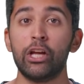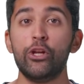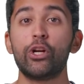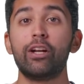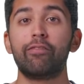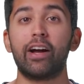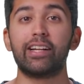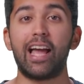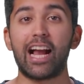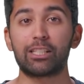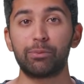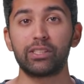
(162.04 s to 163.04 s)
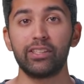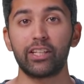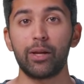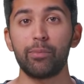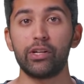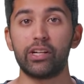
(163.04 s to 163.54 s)
You can find experts in the
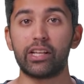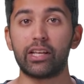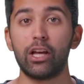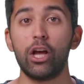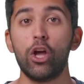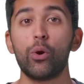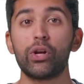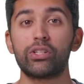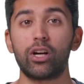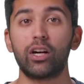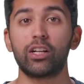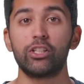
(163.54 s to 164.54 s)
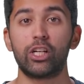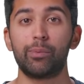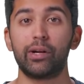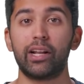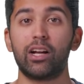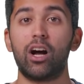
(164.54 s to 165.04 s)
community who can start
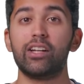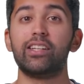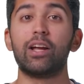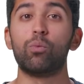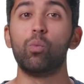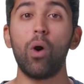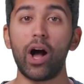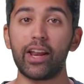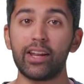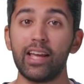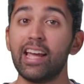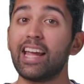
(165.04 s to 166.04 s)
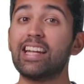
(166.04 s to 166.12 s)
contributing on day one